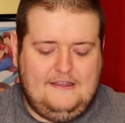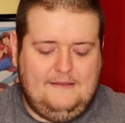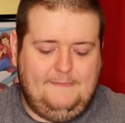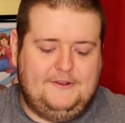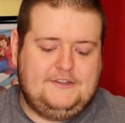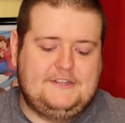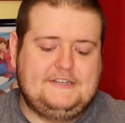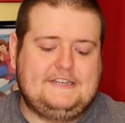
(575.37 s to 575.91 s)

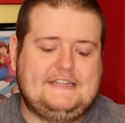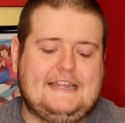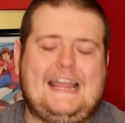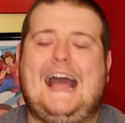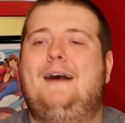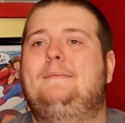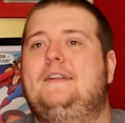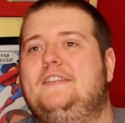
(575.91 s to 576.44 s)
Bet you this is the
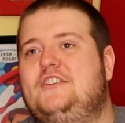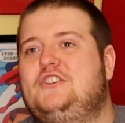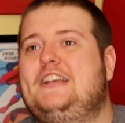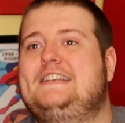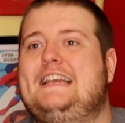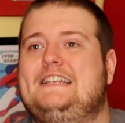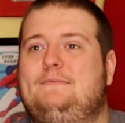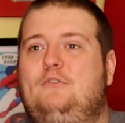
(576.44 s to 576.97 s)
common and the
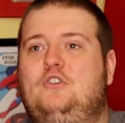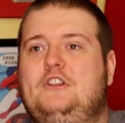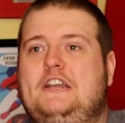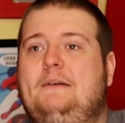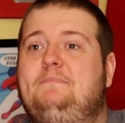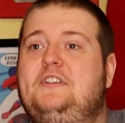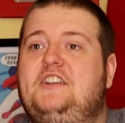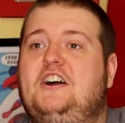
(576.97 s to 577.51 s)
chase has him holding
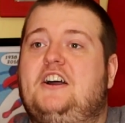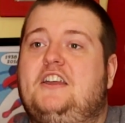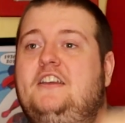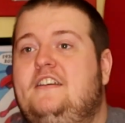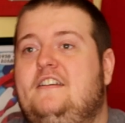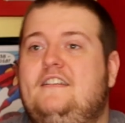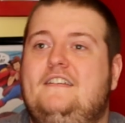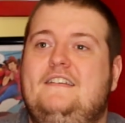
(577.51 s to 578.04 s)
up the duck.
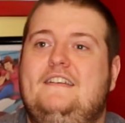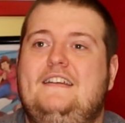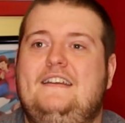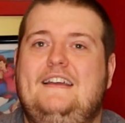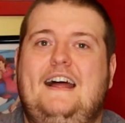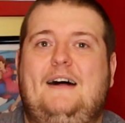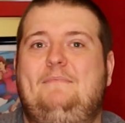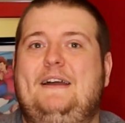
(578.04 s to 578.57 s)

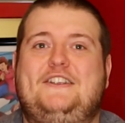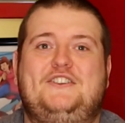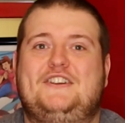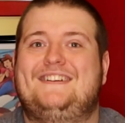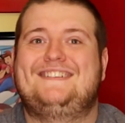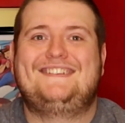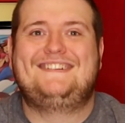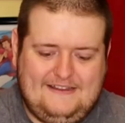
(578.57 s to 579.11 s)
I'll bet you.
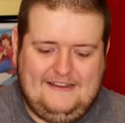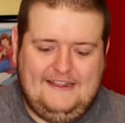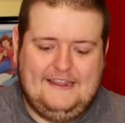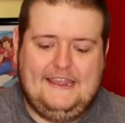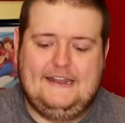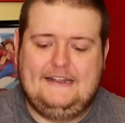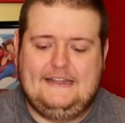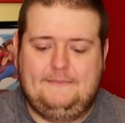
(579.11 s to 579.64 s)

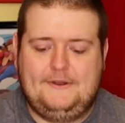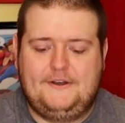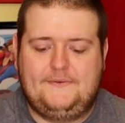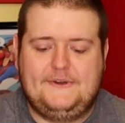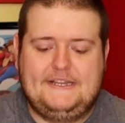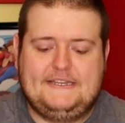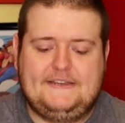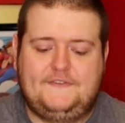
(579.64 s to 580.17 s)
Again, limited
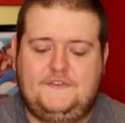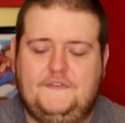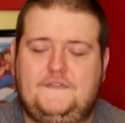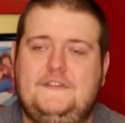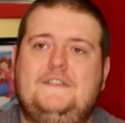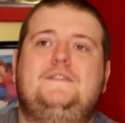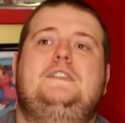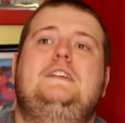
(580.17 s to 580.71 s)
release of
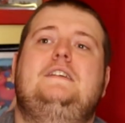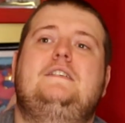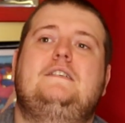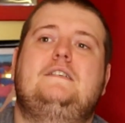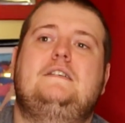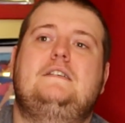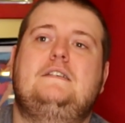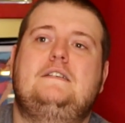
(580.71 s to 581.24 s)
250.
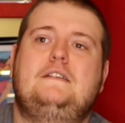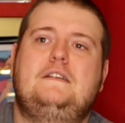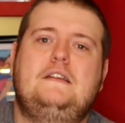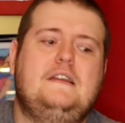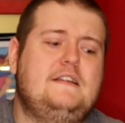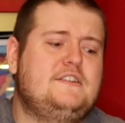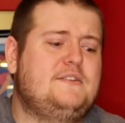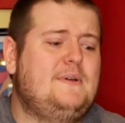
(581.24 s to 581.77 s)

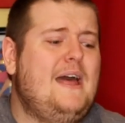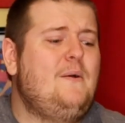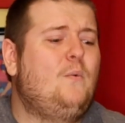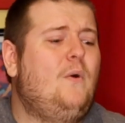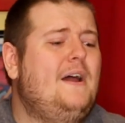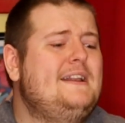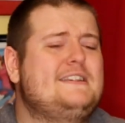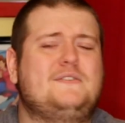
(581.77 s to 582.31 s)
So that
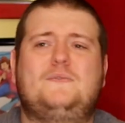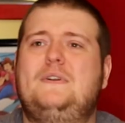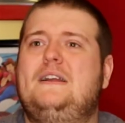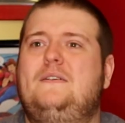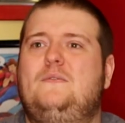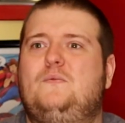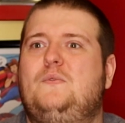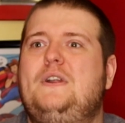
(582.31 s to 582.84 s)
one is a
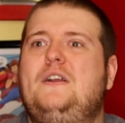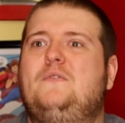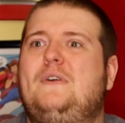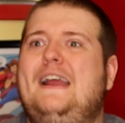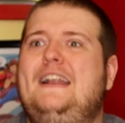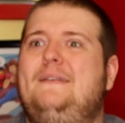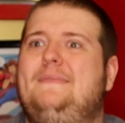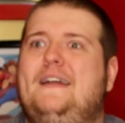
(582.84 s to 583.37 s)
real
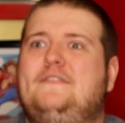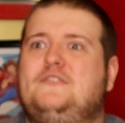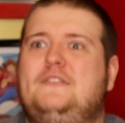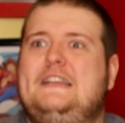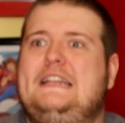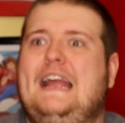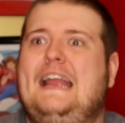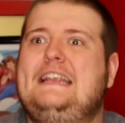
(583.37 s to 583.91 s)
random that was
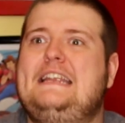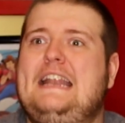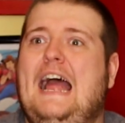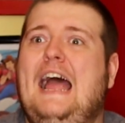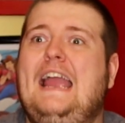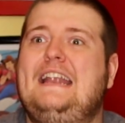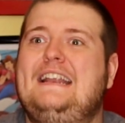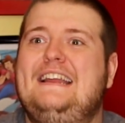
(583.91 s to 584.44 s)
only
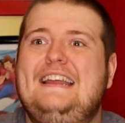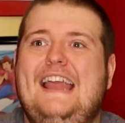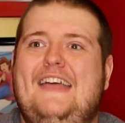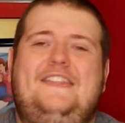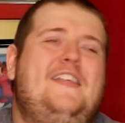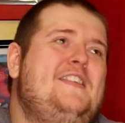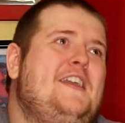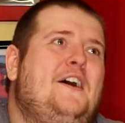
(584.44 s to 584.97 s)
99, and
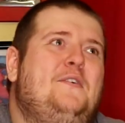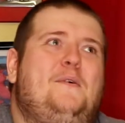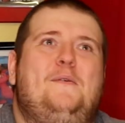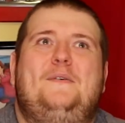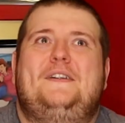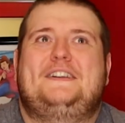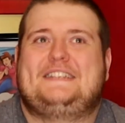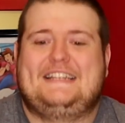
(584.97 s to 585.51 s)
then the other one
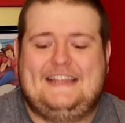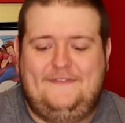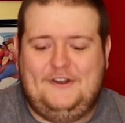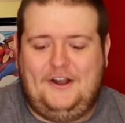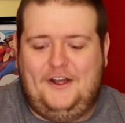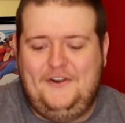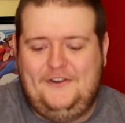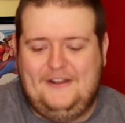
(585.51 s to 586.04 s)
where it's
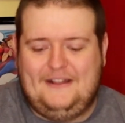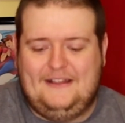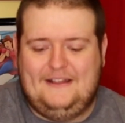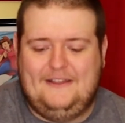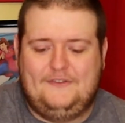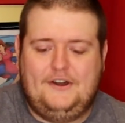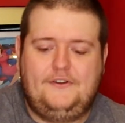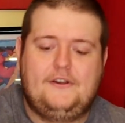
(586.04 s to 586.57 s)

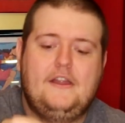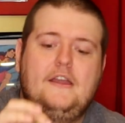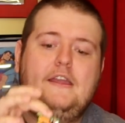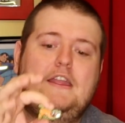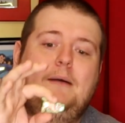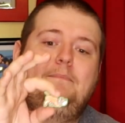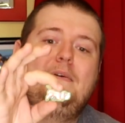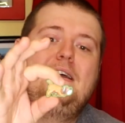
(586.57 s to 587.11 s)
1100.
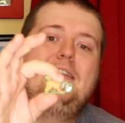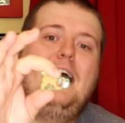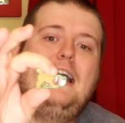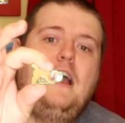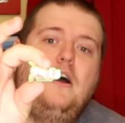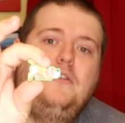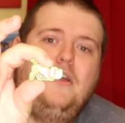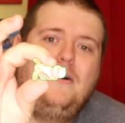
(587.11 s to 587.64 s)
Yep.
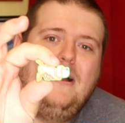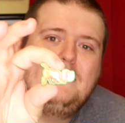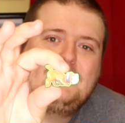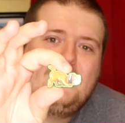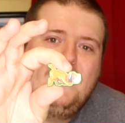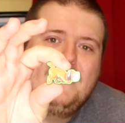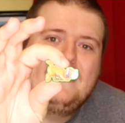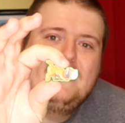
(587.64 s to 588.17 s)
Oh no, I was
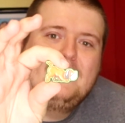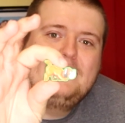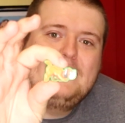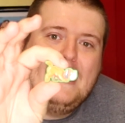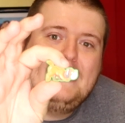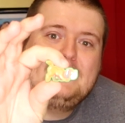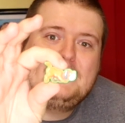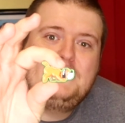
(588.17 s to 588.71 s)
wrong.
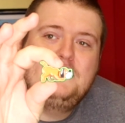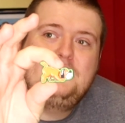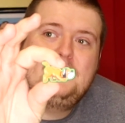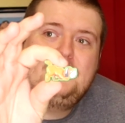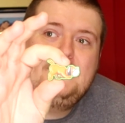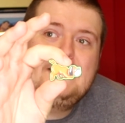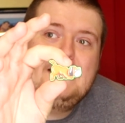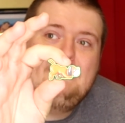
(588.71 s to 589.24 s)
That is a
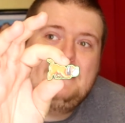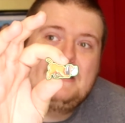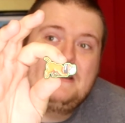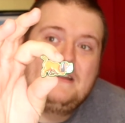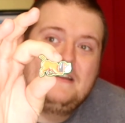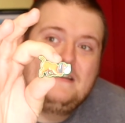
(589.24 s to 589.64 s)
250 limited.